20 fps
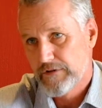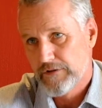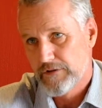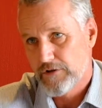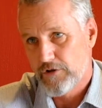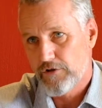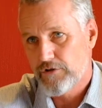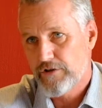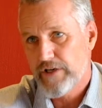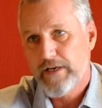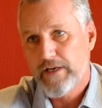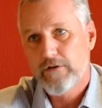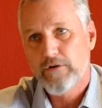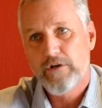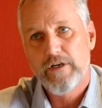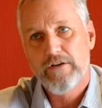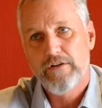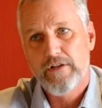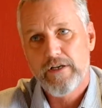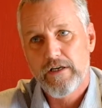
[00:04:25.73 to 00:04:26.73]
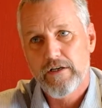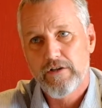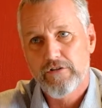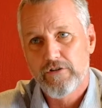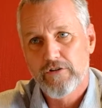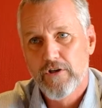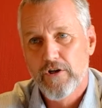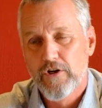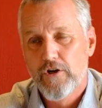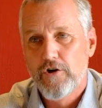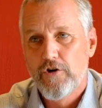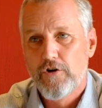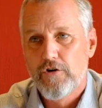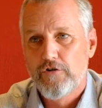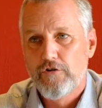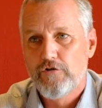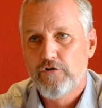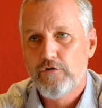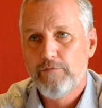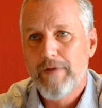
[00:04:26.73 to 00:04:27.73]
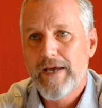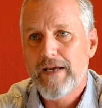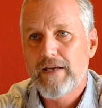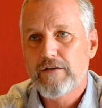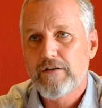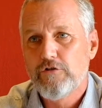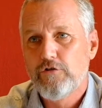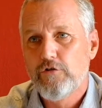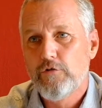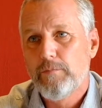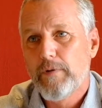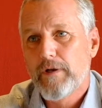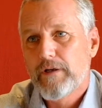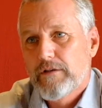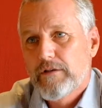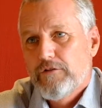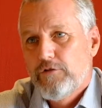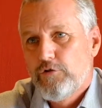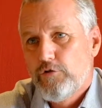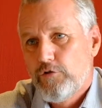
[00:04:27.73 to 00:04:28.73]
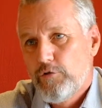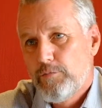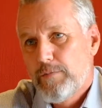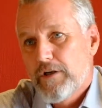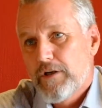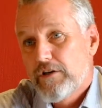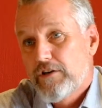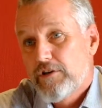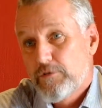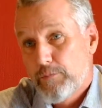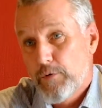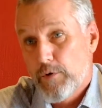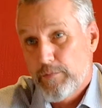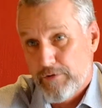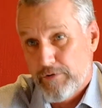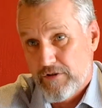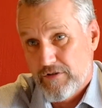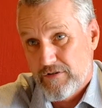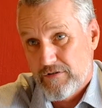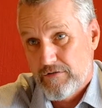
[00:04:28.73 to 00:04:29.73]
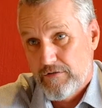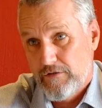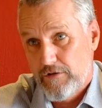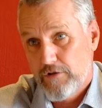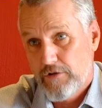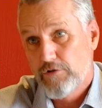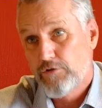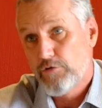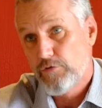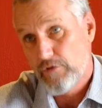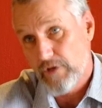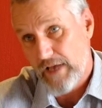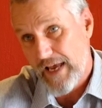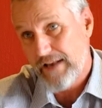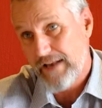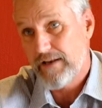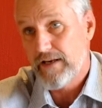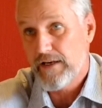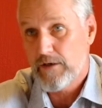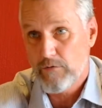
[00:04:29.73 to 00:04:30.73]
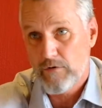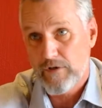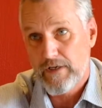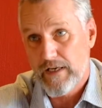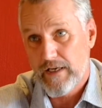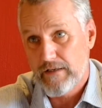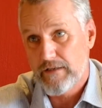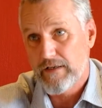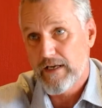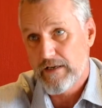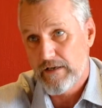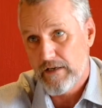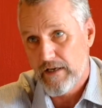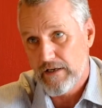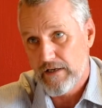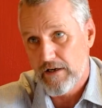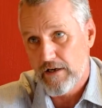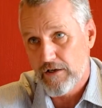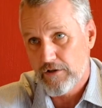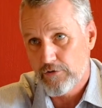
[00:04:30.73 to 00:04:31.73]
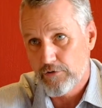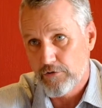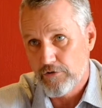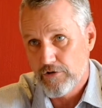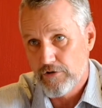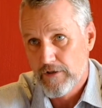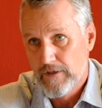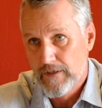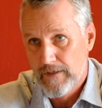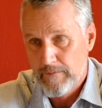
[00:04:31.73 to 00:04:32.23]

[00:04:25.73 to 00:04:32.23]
container or anything else to make it duplicate its purpose. You can do liquid and hard goods.